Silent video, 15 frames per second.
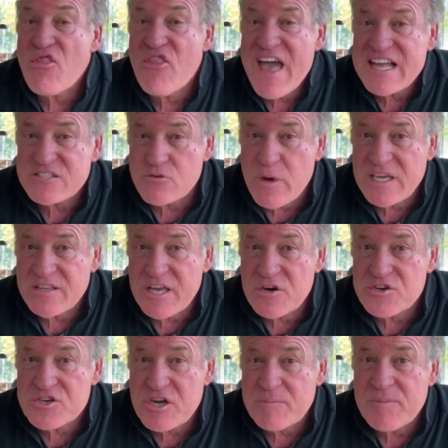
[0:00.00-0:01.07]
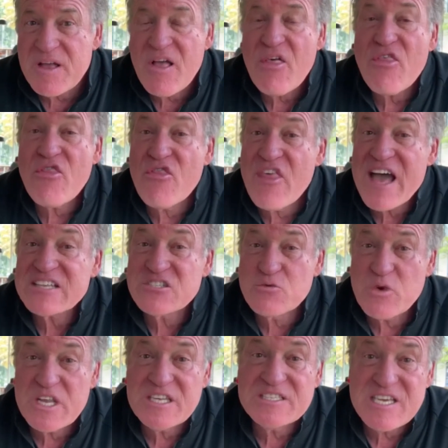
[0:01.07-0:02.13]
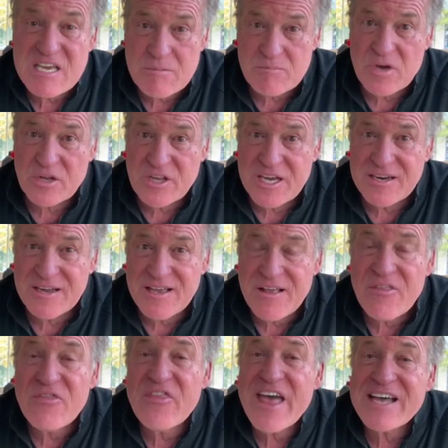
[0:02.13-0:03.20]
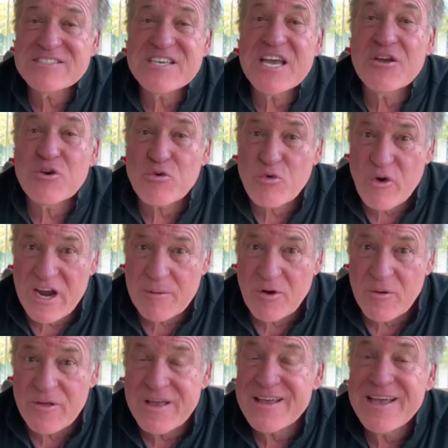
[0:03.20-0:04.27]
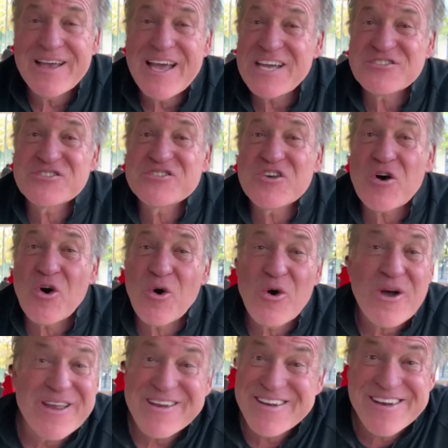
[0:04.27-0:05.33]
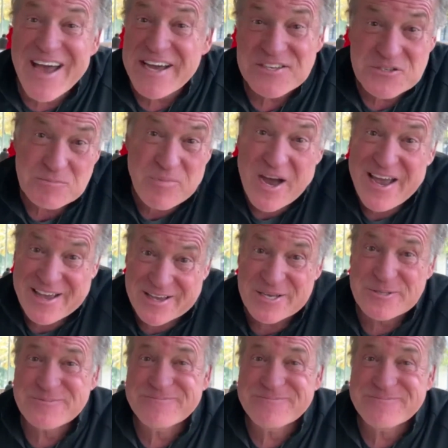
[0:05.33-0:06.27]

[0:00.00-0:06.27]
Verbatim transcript: That's great leadership. That's really team building. That's incredible. It's so Nice Bike.